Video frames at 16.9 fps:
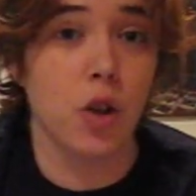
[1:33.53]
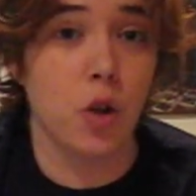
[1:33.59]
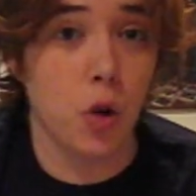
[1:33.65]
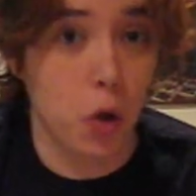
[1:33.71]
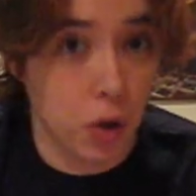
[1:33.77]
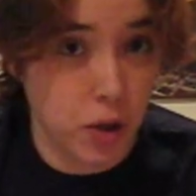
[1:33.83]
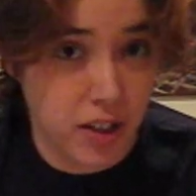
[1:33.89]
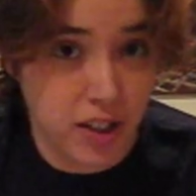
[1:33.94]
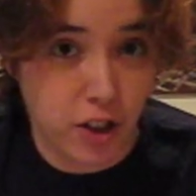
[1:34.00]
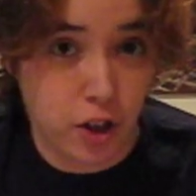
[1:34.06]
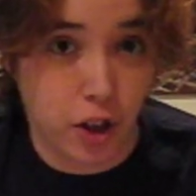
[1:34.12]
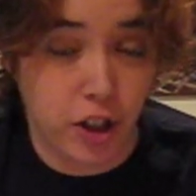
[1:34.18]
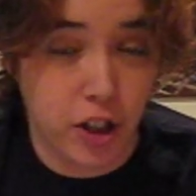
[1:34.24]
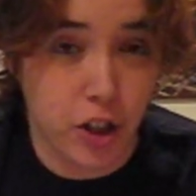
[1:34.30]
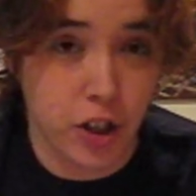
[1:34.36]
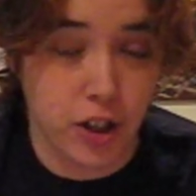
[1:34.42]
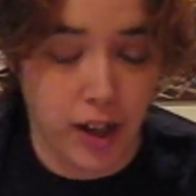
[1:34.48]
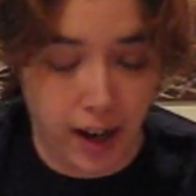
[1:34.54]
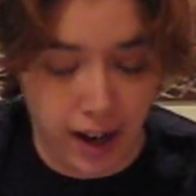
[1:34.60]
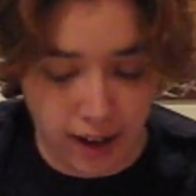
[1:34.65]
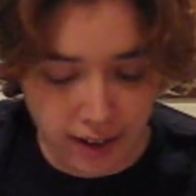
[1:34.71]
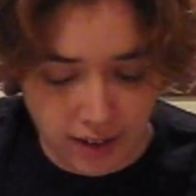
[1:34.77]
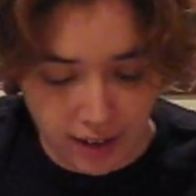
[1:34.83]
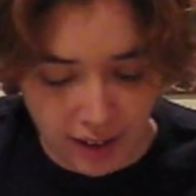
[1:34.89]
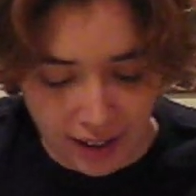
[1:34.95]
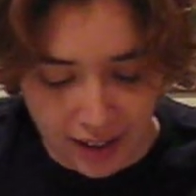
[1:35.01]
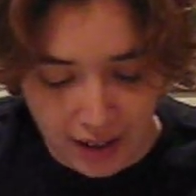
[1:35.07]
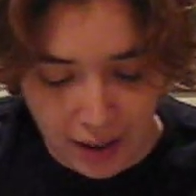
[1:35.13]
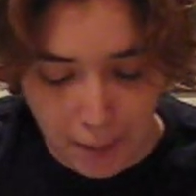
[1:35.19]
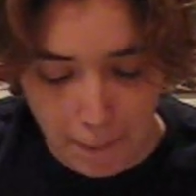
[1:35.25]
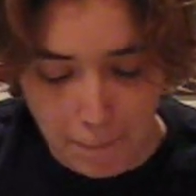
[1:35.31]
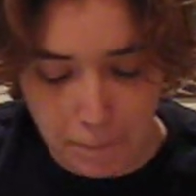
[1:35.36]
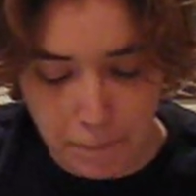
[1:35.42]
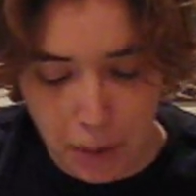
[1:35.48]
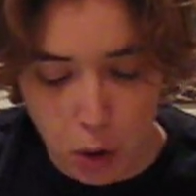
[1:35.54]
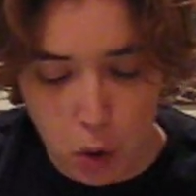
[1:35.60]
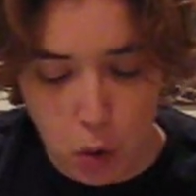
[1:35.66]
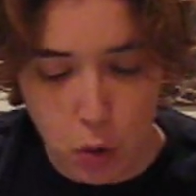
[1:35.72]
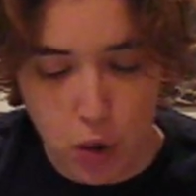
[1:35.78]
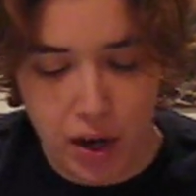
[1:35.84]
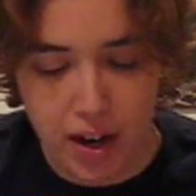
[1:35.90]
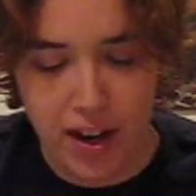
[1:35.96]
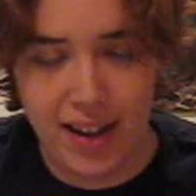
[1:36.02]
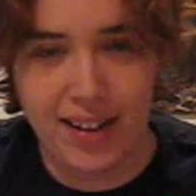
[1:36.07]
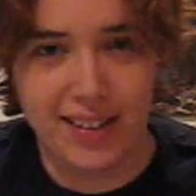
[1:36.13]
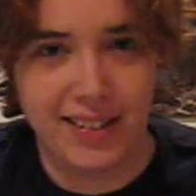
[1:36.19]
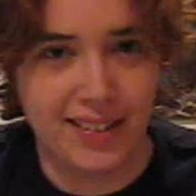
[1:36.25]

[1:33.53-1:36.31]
cornstarch, and a bowl.